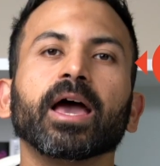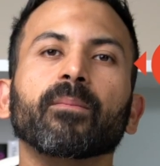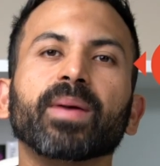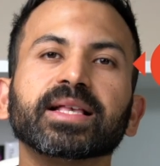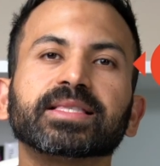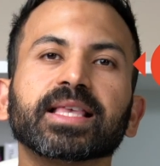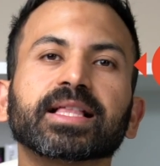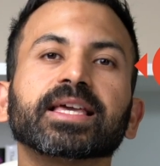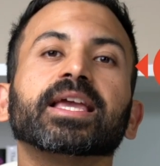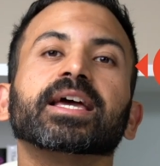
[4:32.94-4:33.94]

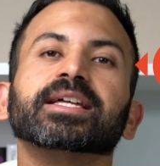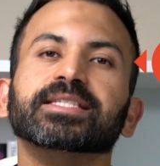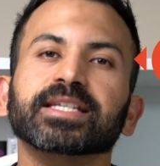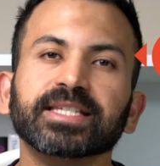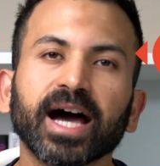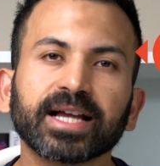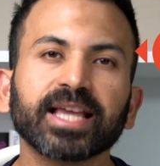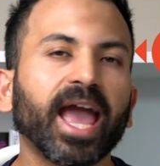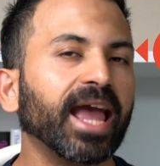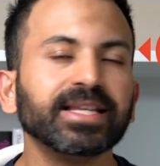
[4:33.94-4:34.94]
basically
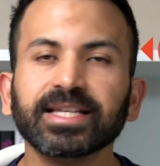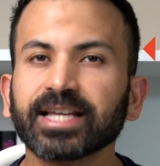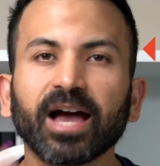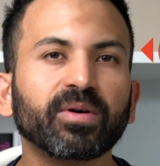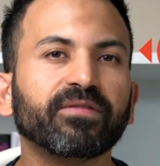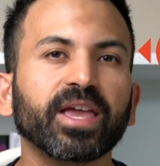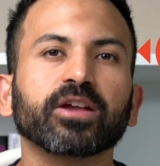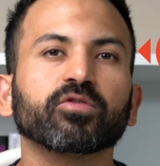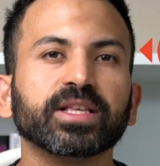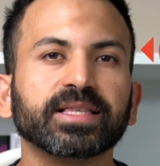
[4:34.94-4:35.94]
deduct any type of
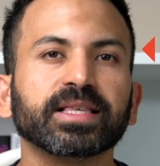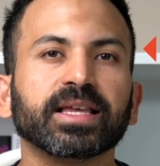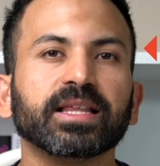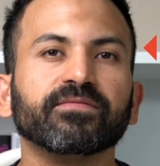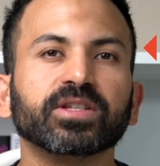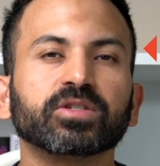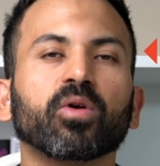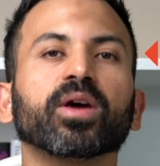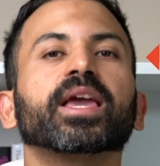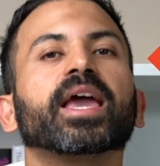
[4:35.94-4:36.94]
increases in
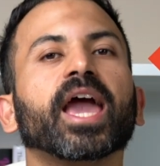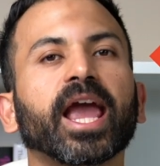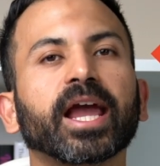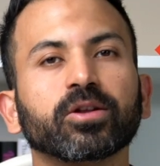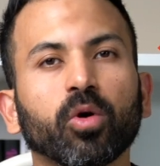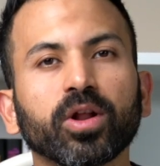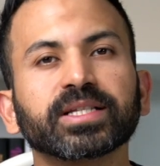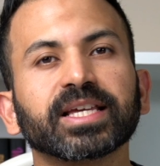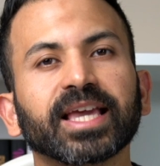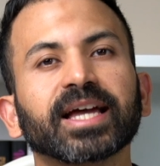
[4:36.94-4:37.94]
inventory in order
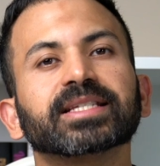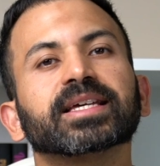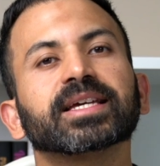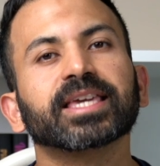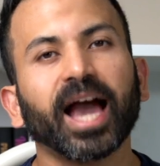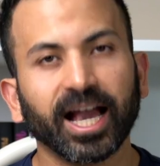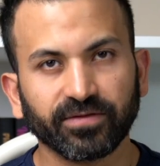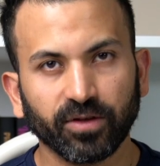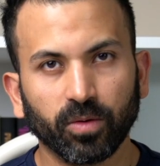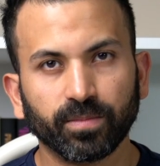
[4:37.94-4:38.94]
to get
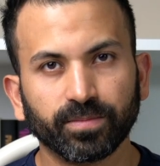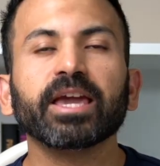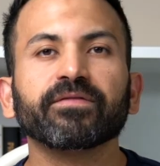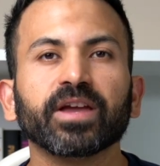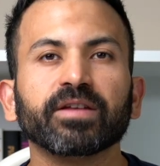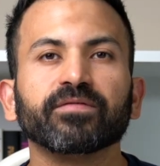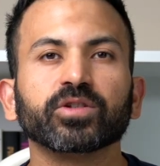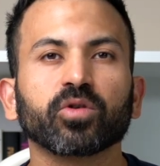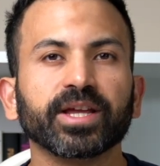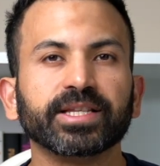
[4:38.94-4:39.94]
cash flow. If
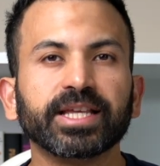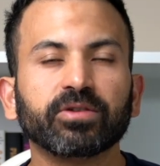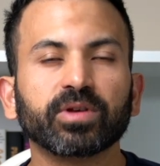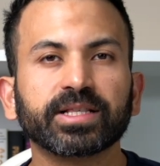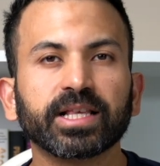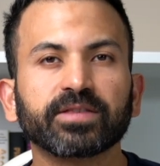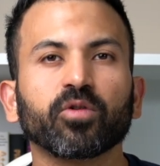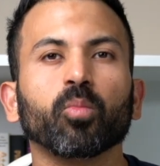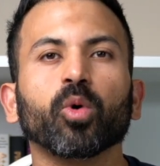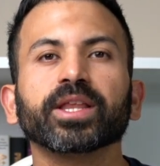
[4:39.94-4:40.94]
inventory decreases
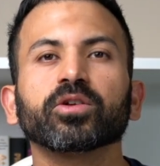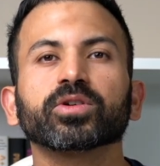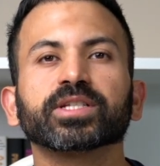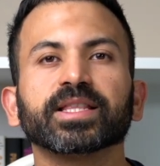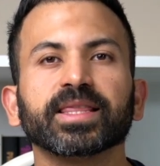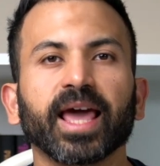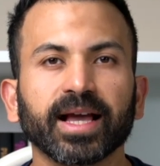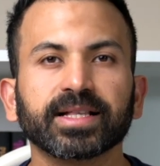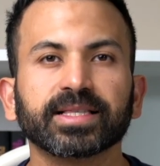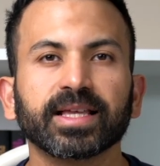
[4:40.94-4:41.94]
from one year to the
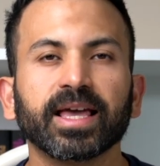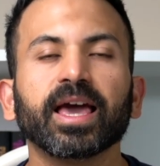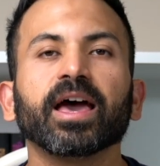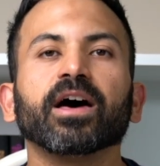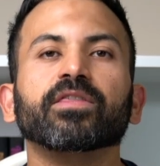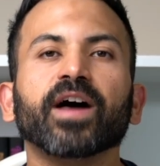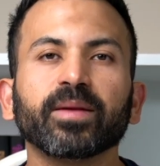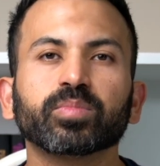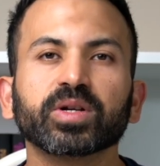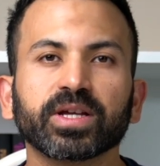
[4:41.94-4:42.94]
next,
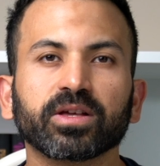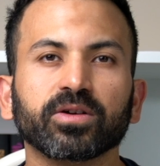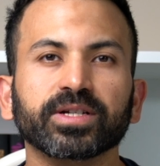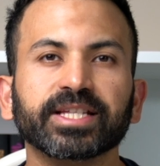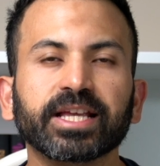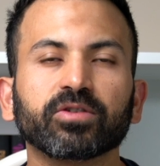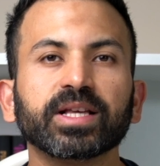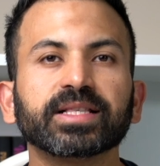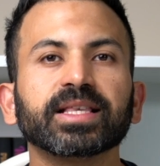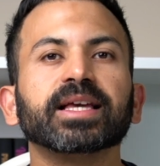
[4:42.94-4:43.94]
that particular
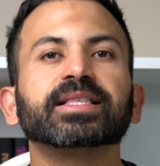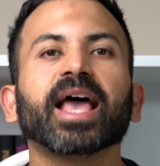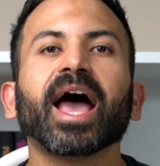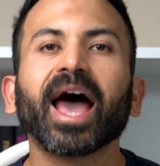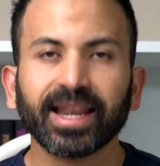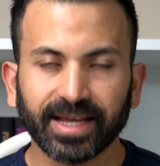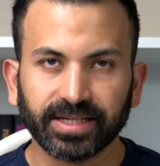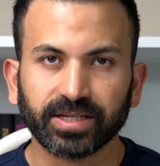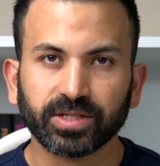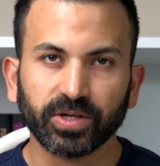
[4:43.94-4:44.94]
decrease is
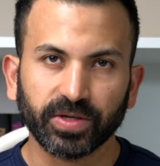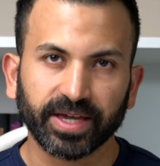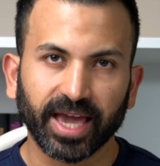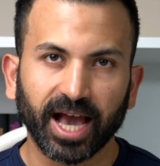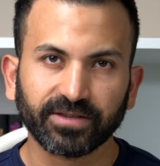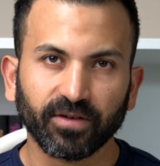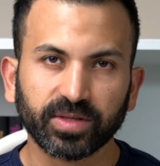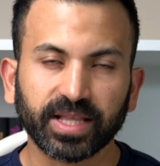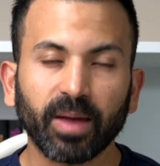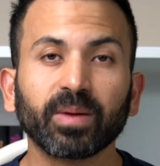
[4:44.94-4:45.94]
added to the cash flow
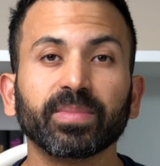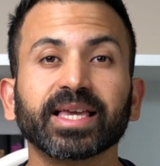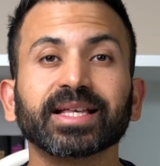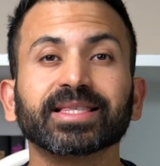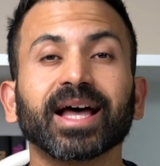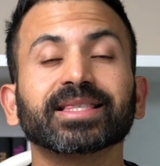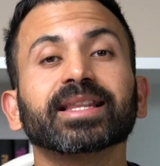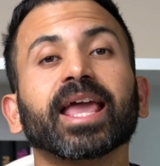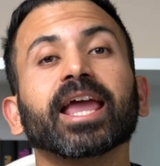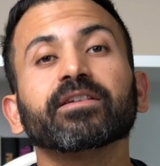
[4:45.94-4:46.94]
statement because that's
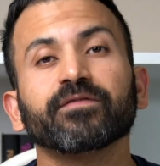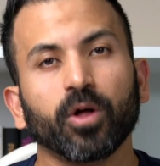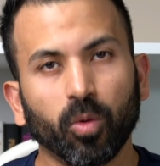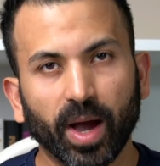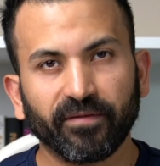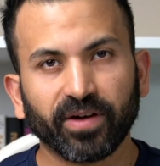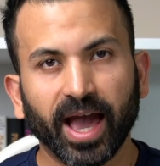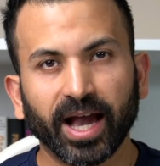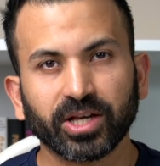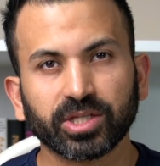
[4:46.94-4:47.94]
an inflow of
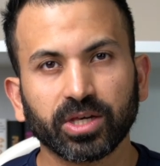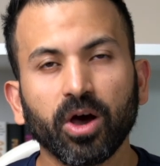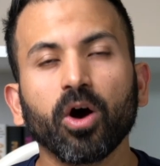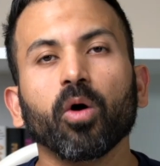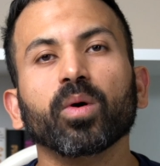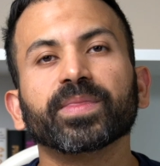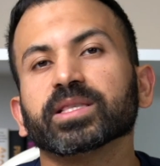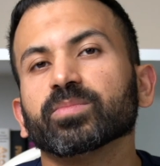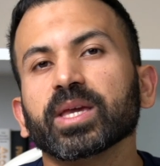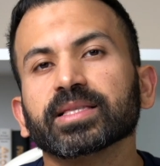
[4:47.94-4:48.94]
cash. What
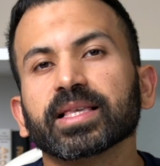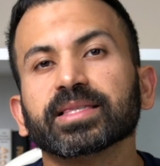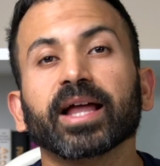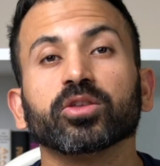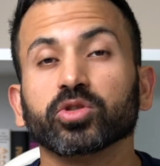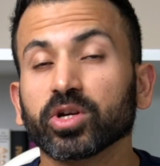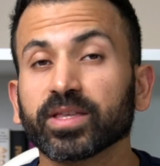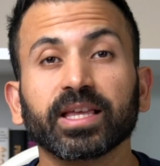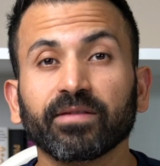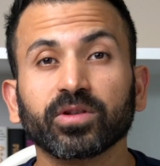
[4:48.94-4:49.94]
this means is that you
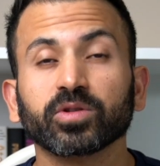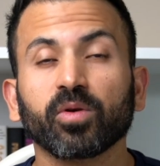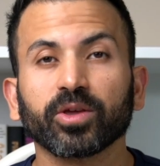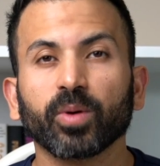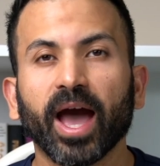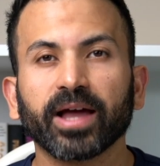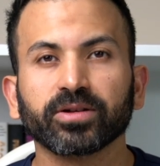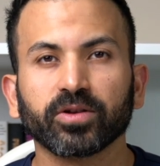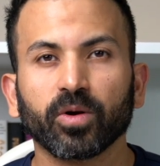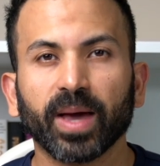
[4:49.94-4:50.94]
took the inventory you had
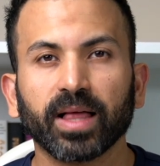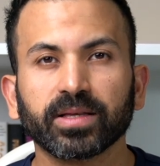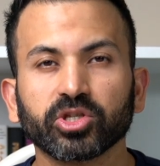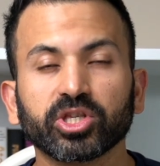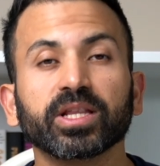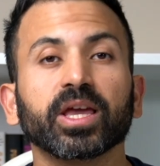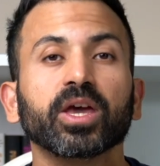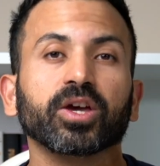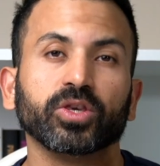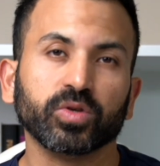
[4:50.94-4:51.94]
on your balance sheet,
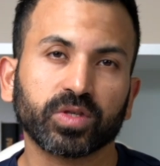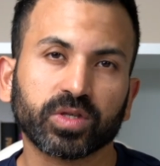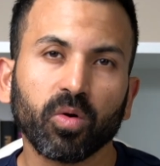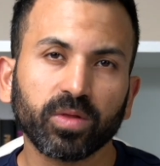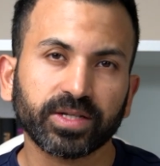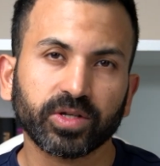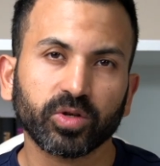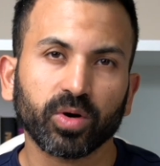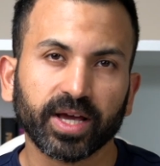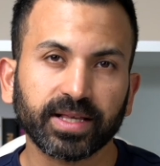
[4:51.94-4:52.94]
you stole it to
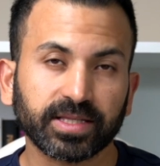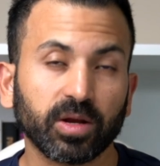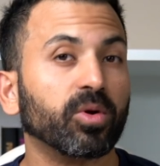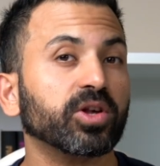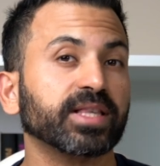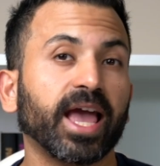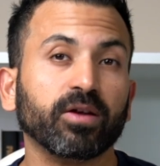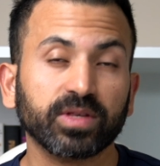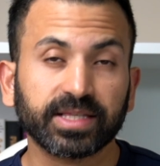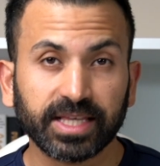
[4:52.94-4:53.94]
your customers
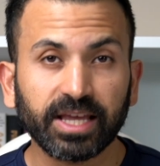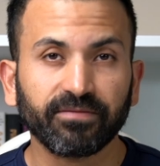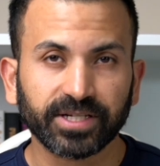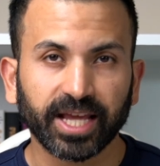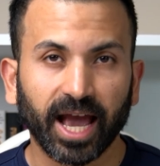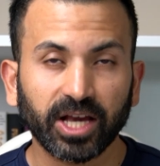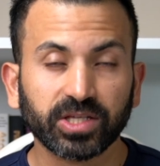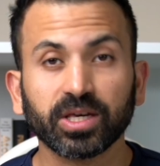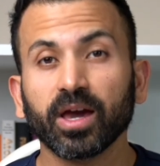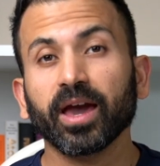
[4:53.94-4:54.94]
and received
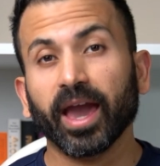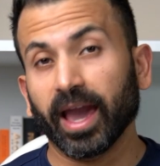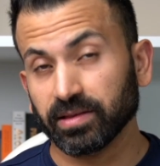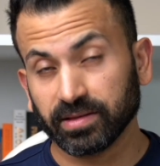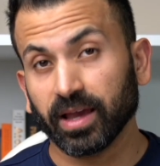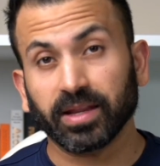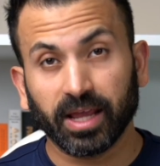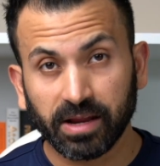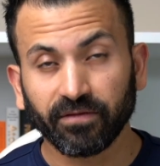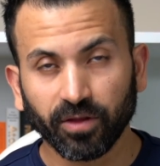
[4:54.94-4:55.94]
cash, hence an
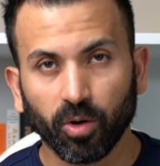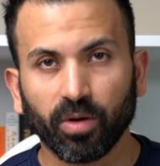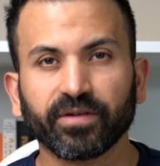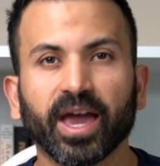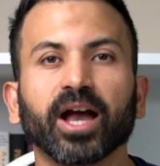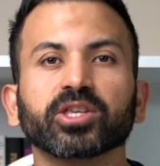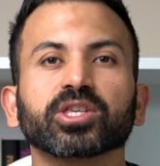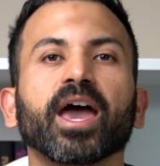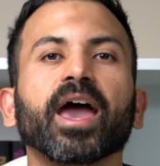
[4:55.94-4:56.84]
inflow of cash,